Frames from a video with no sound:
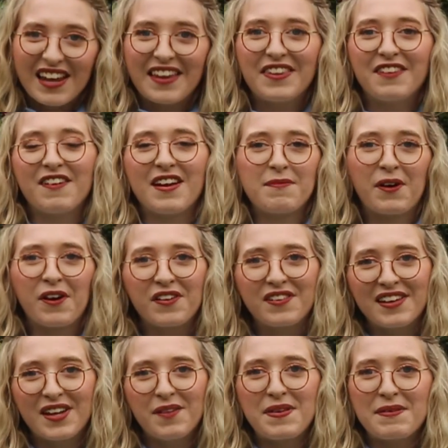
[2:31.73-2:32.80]
and the right
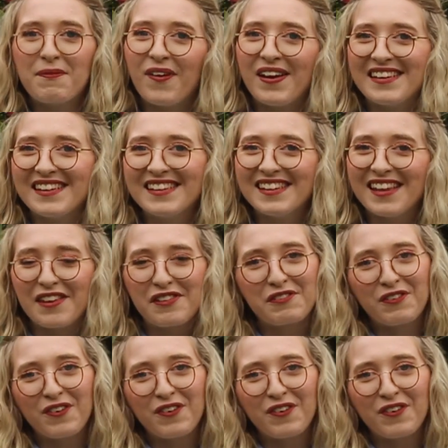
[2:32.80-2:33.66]
person can be appointed to this